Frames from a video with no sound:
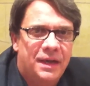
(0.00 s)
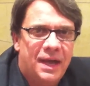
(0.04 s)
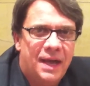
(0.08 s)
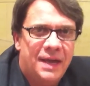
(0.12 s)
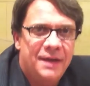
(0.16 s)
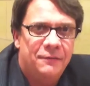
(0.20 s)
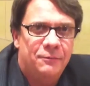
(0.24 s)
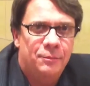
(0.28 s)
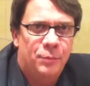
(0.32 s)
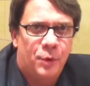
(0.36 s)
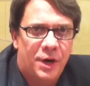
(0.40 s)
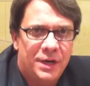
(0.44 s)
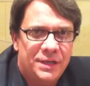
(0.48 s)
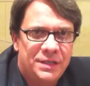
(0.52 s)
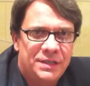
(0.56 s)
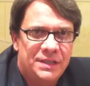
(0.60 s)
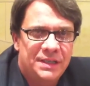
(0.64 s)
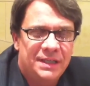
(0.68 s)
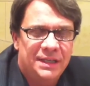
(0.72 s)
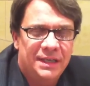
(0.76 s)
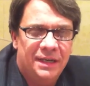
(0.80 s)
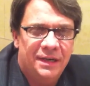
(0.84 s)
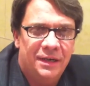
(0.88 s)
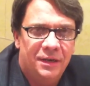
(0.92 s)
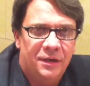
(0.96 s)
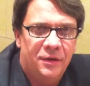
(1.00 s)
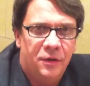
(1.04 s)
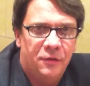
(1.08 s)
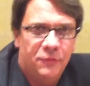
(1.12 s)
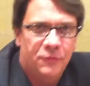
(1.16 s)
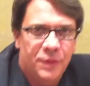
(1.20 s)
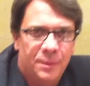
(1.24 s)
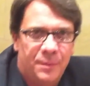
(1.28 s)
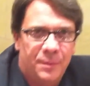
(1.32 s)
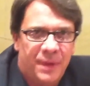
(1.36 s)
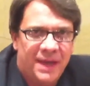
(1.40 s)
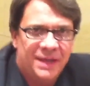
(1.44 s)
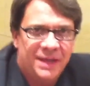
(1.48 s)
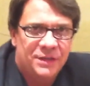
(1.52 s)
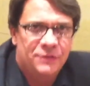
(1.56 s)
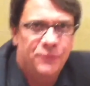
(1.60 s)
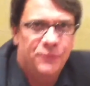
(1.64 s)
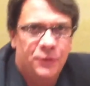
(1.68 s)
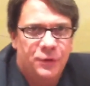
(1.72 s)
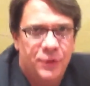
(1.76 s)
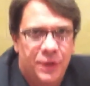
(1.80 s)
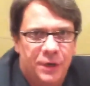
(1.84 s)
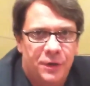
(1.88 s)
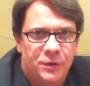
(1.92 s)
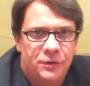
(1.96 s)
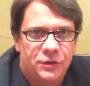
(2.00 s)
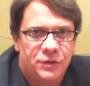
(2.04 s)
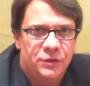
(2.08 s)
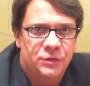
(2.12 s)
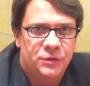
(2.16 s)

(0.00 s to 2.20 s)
kind of pricey over the past few years,